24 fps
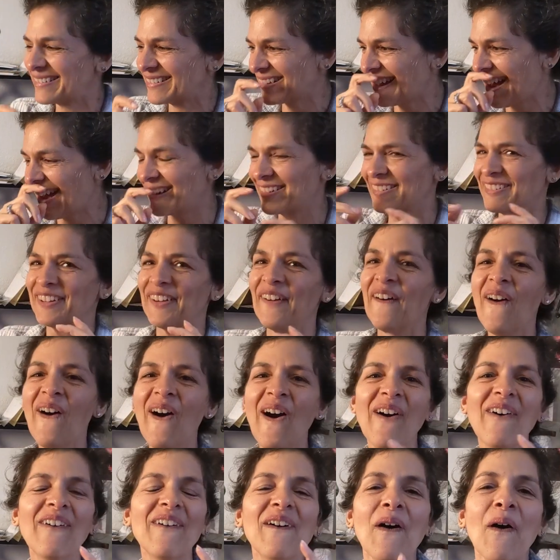I don't know.
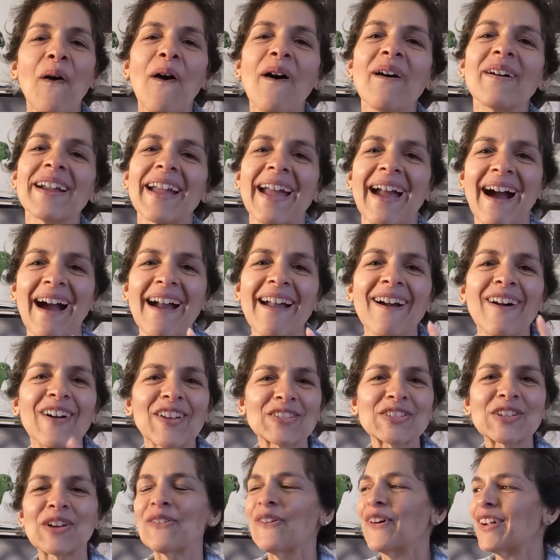Okay, I
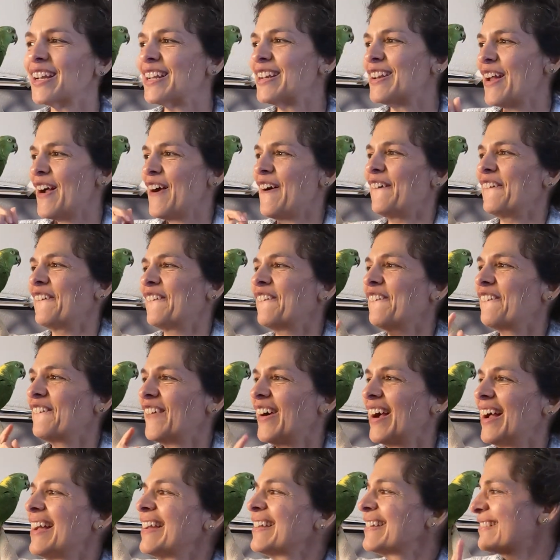also want to know
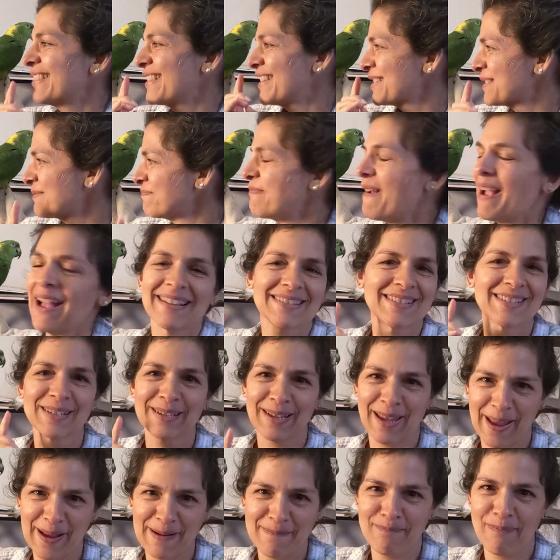what this magic
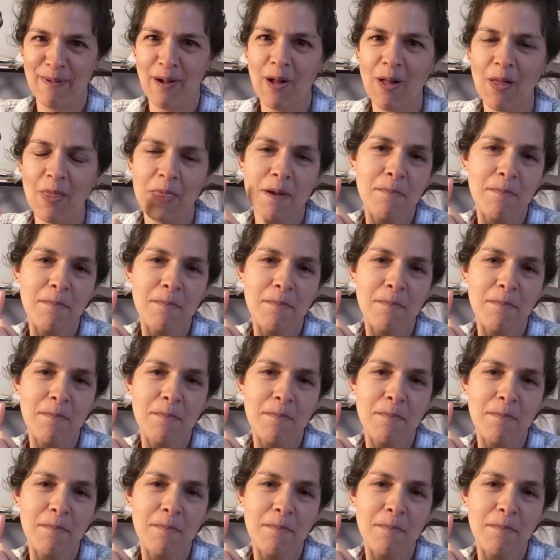8 ball,